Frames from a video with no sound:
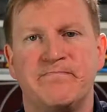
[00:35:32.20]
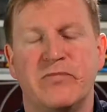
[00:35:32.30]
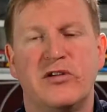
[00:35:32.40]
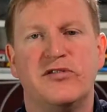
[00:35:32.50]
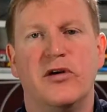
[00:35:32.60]

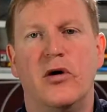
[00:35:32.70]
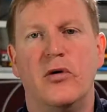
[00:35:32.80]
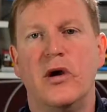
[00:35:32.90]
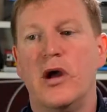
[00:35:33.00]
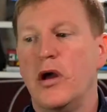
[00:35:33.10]

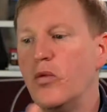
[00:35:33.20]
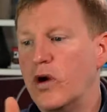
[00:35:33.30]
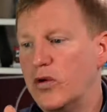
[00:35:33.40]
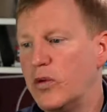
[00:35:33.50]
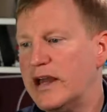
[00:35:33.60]
So
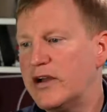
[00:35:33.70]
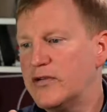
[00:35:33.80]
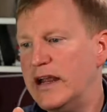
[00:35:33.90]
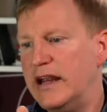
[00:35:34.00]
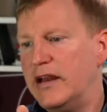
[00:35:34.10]
when we
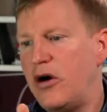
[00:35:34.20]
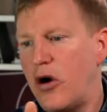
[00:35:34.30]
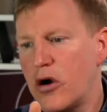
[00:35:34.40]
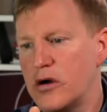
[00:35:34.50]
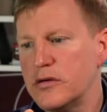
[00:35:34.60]
created
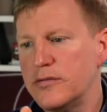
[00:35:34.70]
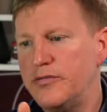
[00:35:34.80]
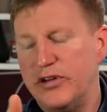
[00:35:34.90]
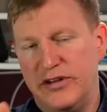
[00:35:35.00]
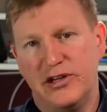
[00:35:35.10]
our
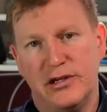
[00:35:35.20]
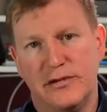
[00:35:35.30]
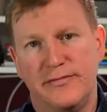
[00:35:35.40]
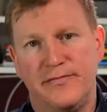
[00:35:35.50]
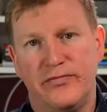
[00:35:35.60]

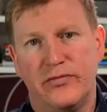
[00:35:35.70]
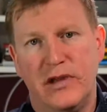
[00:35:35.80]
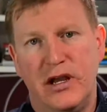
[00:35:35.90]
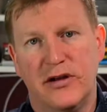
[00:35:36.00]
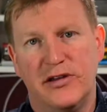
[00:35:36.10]
position
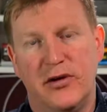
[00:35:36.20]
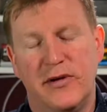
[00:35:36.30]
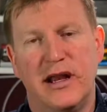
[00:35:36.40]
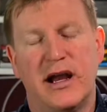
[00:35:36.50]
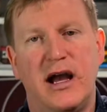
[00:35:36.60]
here at
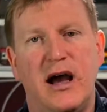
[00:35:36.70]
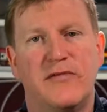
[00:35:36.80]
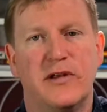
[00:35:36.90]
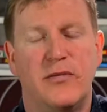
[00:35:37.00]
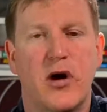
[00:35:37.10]
Towing.com
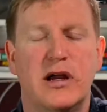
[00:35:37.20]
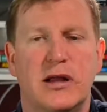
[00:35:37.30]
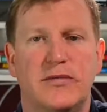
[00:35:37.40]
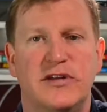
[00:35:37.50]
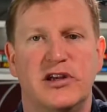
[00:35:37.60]
for the
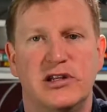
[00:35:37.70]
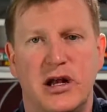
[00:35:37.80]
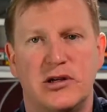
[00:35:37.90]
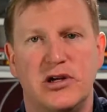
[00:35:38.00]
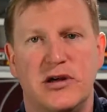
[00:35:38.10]
marketing position
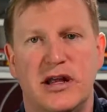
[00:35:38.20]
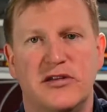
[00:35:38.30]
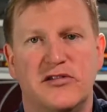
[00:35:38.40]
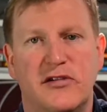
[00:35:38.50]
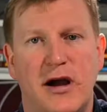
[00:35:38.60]
that I'll show you that
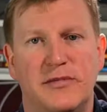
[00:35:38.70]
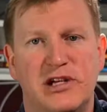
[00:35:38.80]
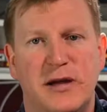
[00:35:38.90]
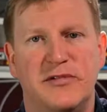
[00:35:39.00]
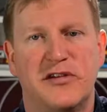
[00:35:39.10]

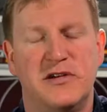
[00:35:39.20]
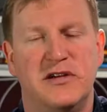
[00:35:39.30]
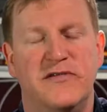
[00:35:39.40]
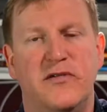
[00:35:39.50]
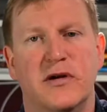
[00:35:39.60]
job
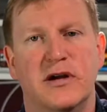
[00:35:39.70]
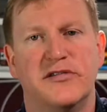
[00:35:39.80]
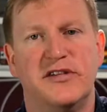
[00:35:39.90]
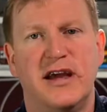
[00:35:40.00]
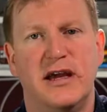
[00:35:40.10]
description for in a
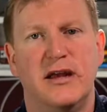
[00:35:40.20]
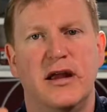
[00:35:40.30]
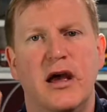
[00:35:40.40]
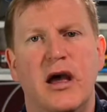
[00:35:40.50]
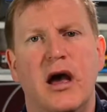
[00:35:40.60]
second,
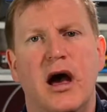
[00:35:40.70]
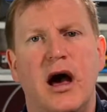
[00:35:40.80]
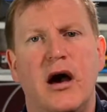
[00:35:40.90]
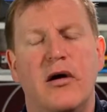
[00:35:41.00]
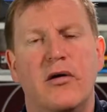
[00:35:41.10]

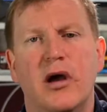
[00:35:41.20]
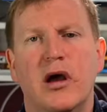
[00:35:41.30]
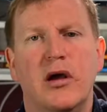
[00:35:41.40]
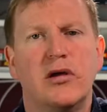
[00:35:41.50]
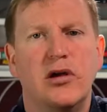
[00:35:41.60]

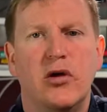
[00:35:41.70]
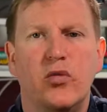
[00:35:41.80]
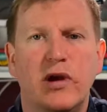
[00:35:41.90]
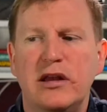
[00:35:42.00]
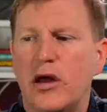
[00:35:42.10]

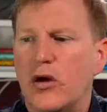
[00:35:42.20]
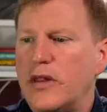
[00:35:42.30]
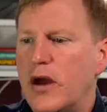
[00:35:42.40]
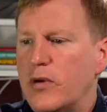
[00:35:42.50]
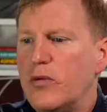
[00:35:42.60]
we know
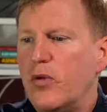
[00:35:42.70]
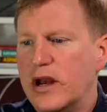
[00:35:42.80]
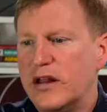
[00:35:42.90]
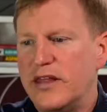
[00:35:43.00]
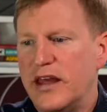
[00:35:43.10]
that we
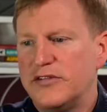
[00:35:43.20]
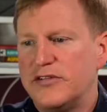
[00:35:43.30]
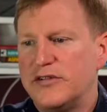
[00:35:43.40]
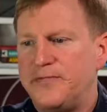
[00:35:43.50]
wanted things.